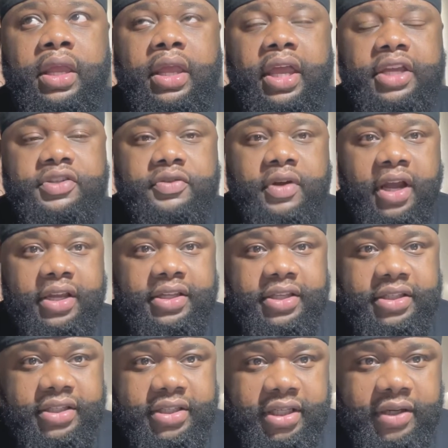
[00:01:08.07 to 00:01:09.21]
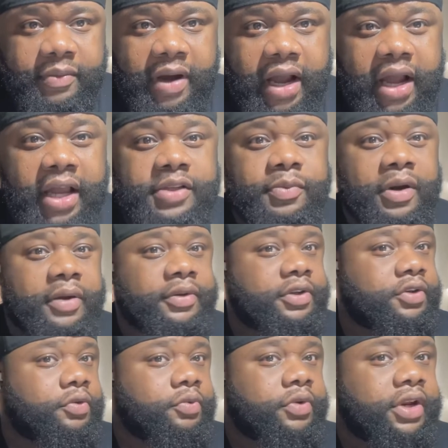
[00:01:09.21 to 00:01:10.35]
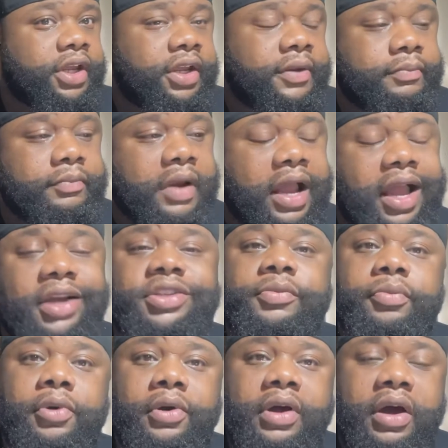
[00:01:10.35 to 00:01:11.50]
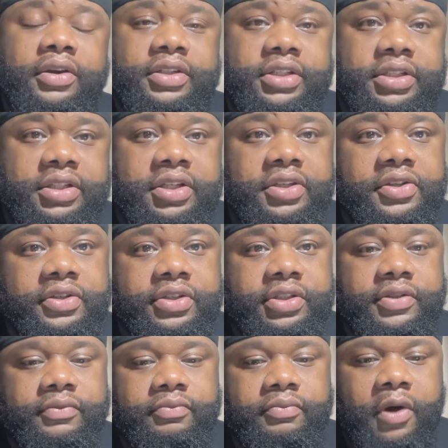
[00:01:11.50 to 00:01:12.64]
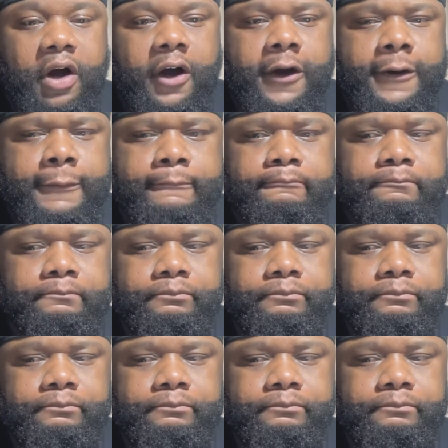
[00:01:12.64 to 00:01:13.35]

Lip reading: as you guys can see, my eyes probably a little red. I actually broke out into tears. I'm